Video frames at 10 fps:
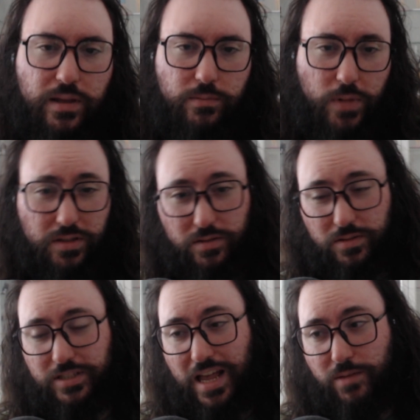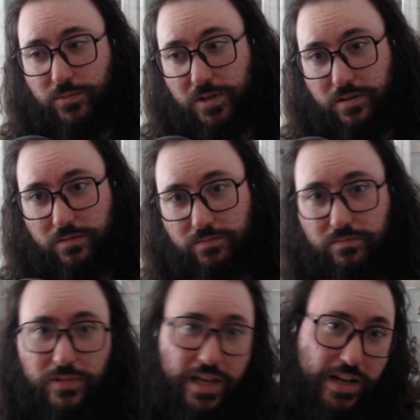Bought some salmon,
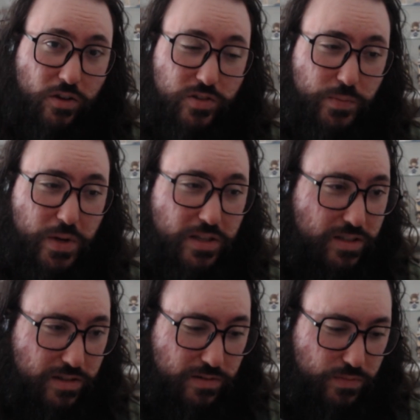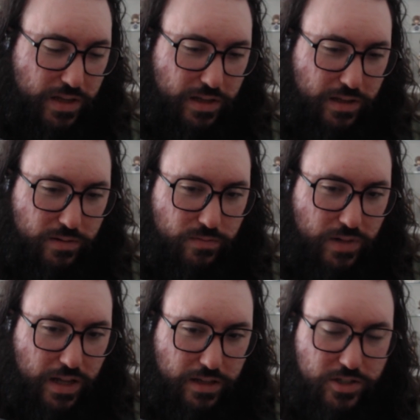and I also bought some
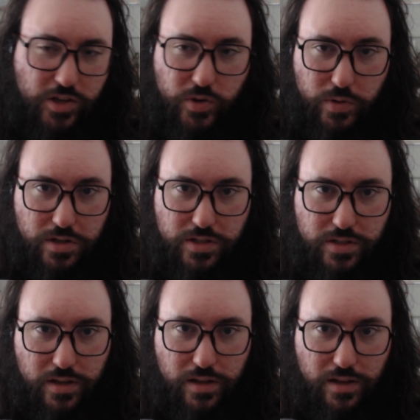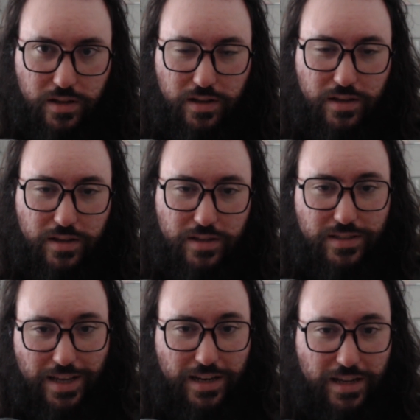like skewers.
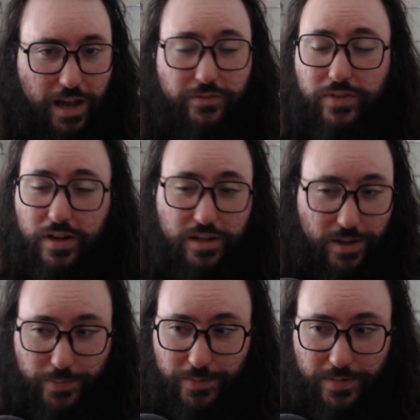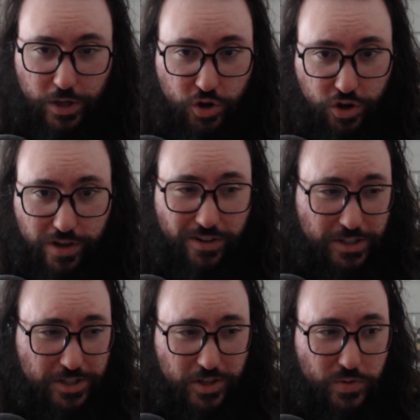Sadly, I fucked up the cooking on
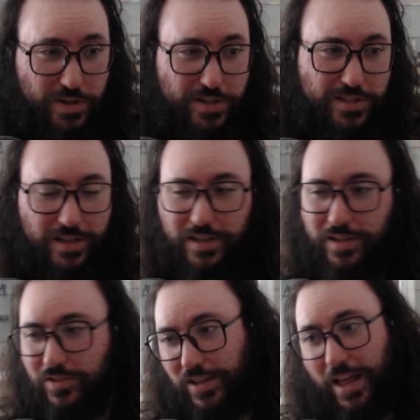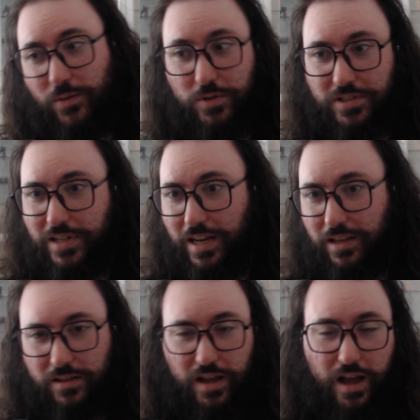the skewers, so that was
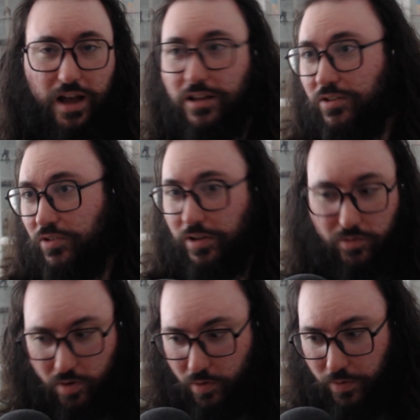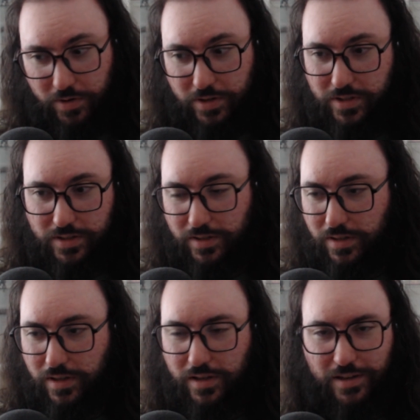like 100 kroners
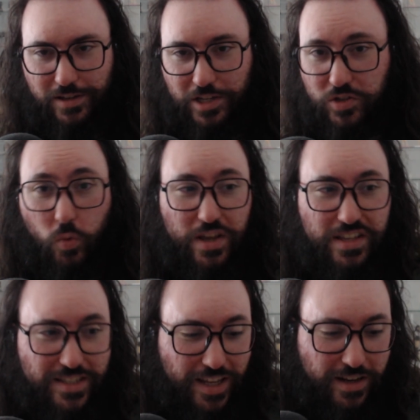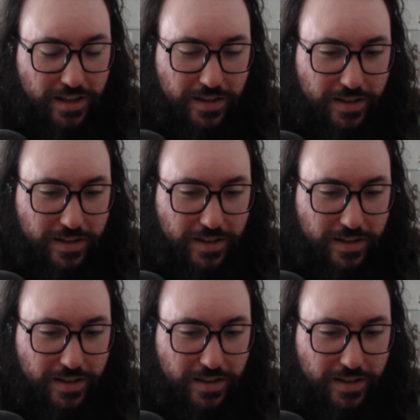just wasted